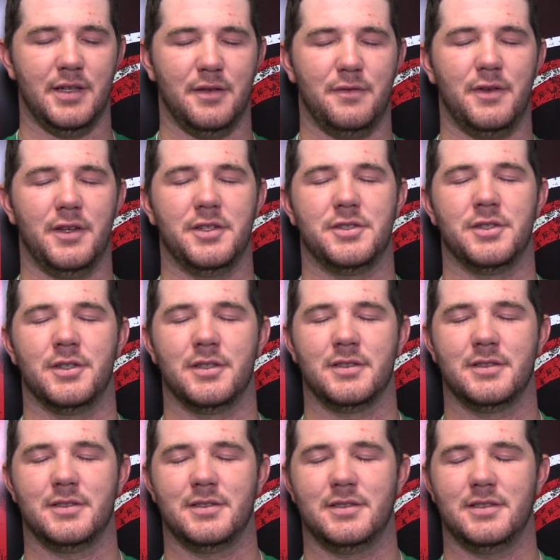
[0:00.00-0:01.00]
adventure.
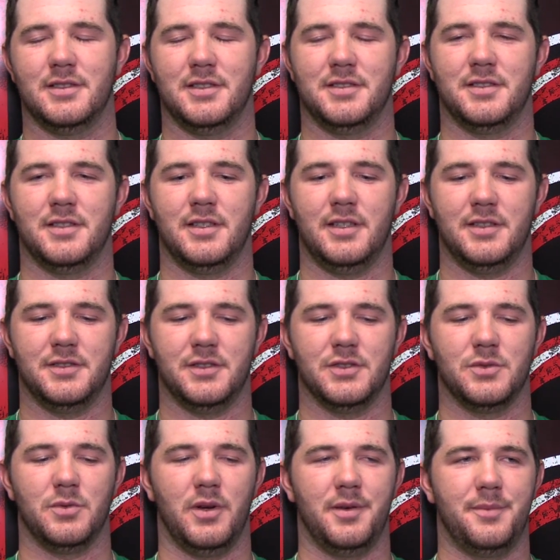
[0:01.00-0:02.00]
That's the
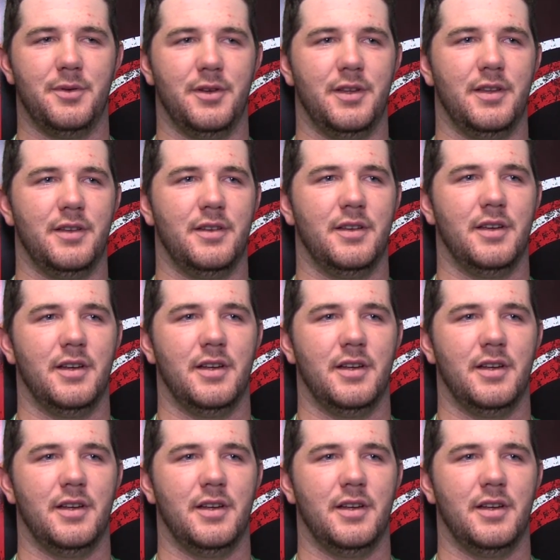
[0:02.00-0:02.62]
easiest way to put it.